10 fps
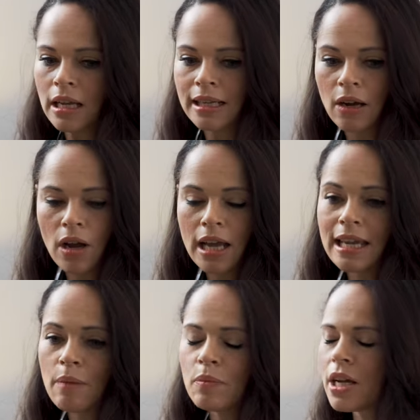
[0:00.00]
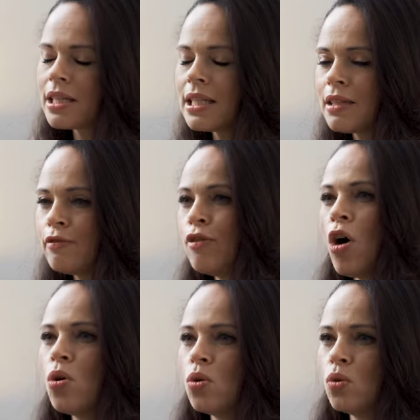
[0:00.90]
Now, again, because it's
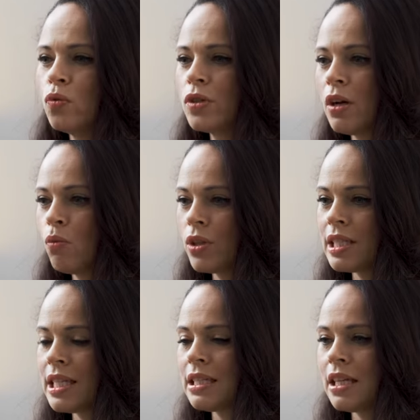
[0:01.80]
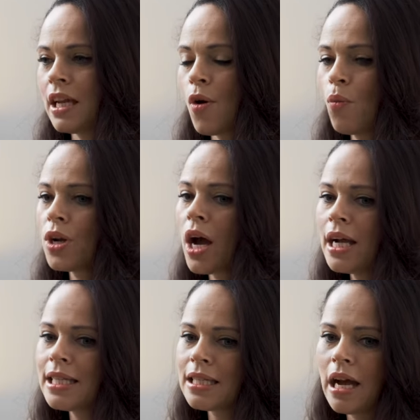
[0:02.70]
evolved with assisting, when
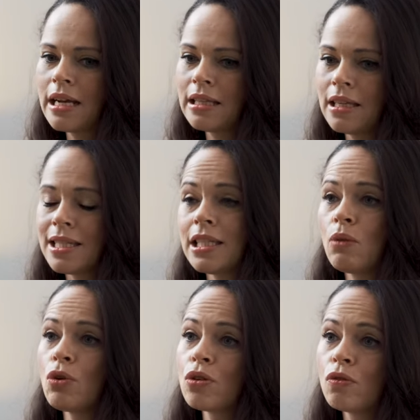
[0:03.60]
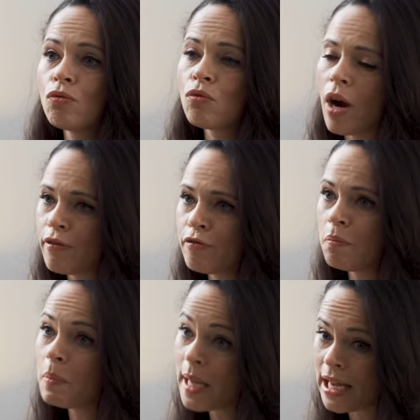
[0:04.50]
I decided that assisting wasn't right for
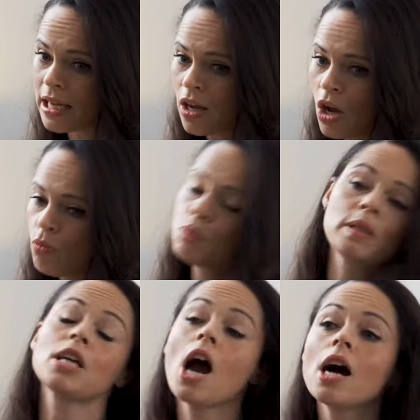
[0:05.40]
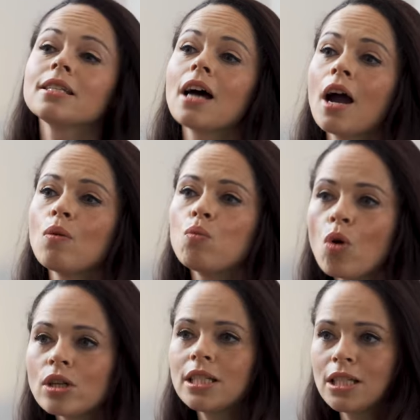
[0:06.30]
me was because I
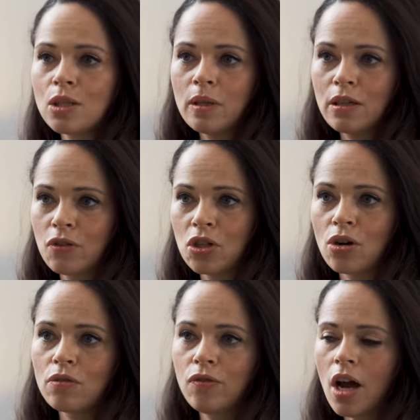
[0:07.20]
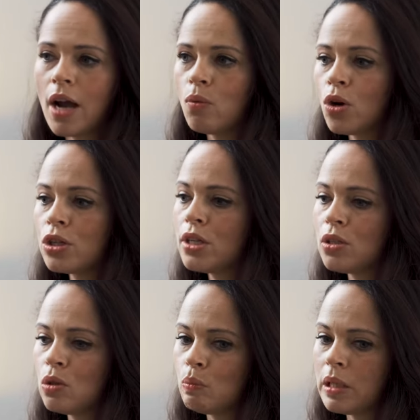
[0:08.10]
wanted to be a photographer. I wanted
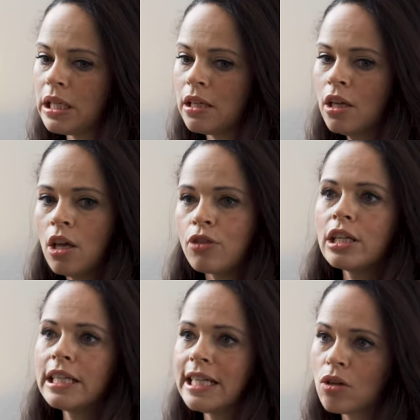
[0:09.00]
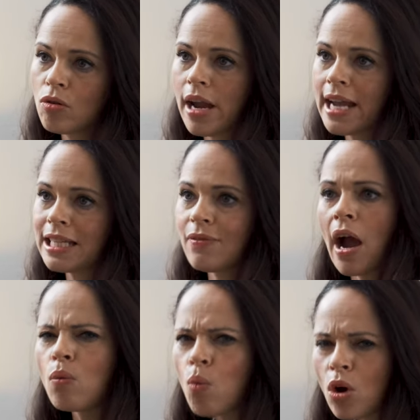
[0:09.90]
to be the lead creative.
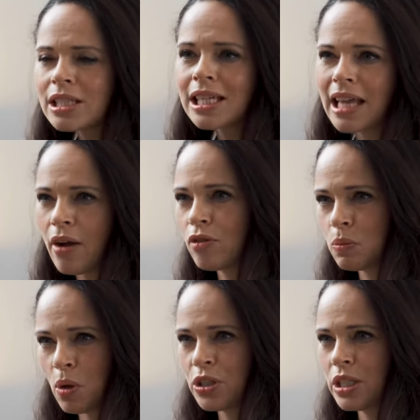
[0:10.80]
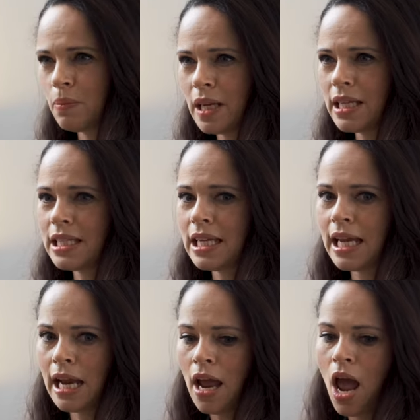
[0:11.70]
I wanted that
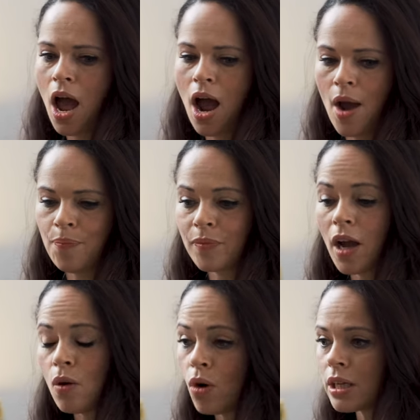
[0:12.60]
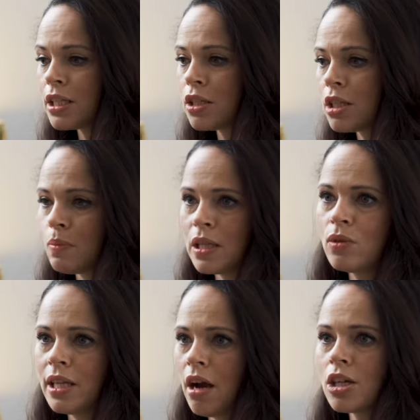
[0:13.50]
responsibility. Um, I wanted to speak
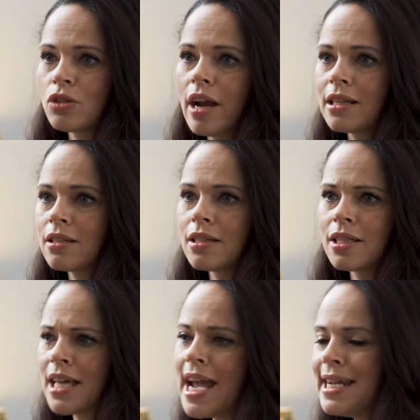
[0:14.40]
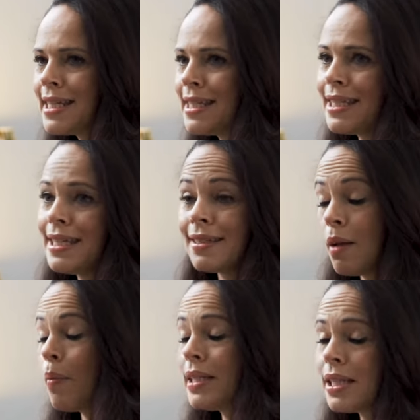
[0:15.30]
with the art directors and the agencies, and
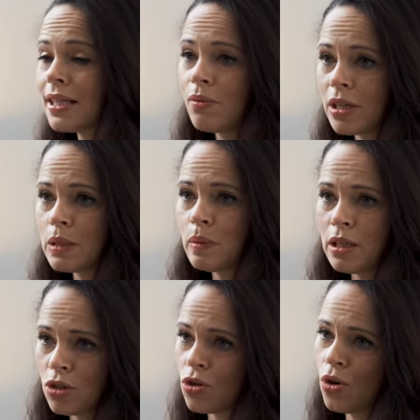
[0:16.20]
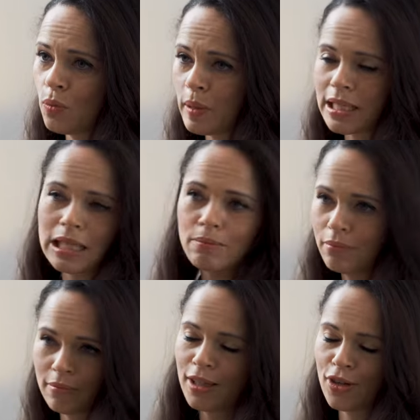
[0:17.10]
I basically wanted to be in control because
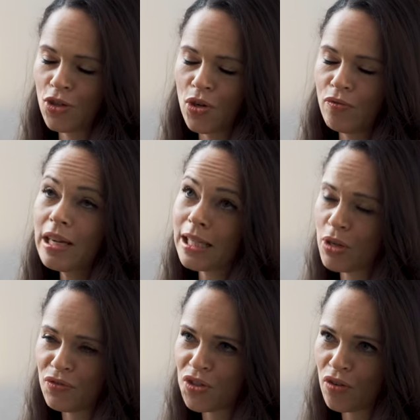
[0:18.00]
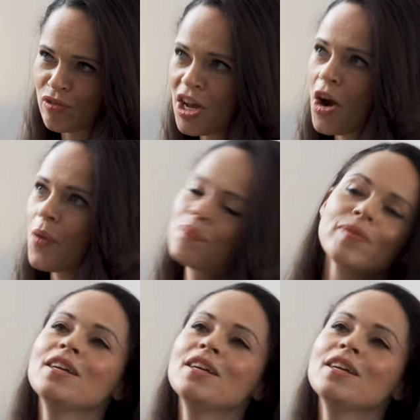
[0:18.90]
I'm a control freak, as most photographers are.